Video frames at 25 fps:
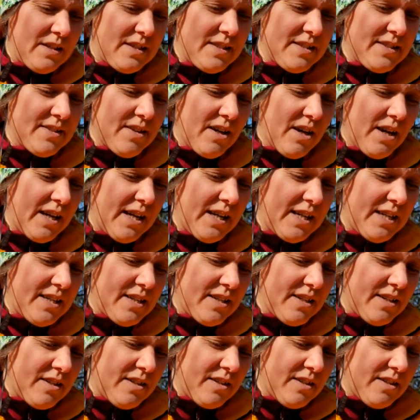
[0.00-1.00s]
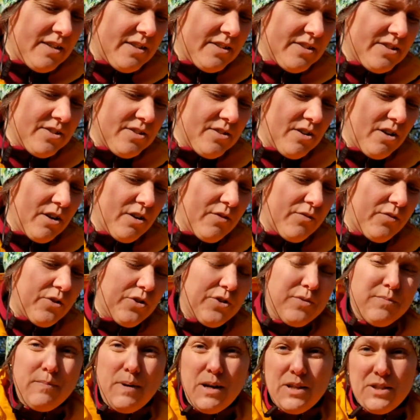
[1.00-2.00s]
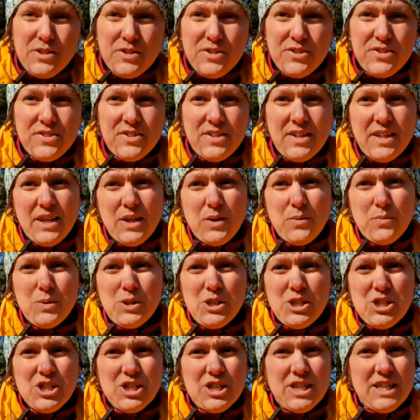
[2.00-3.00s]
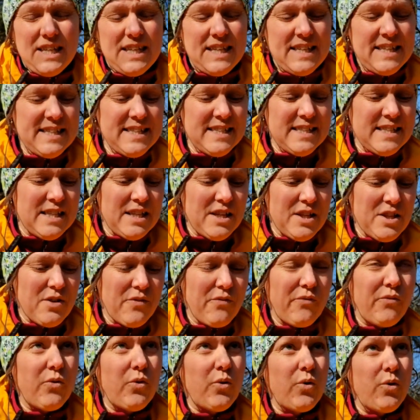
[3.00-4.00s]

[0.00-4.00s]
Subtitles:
designed a sock for Mother's Day, which is the